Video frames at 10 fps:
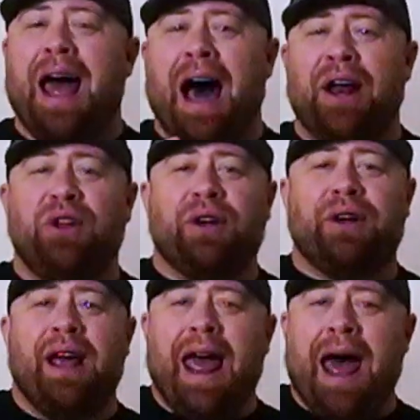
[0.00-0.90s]
how to look
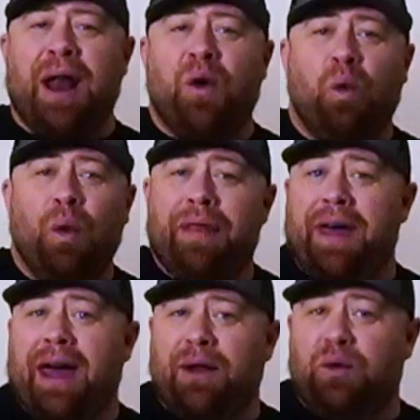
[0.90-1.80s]
at where
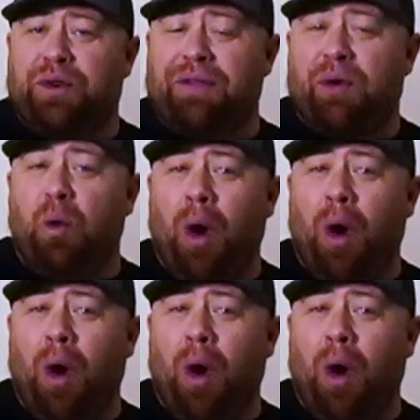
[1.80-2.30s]
that different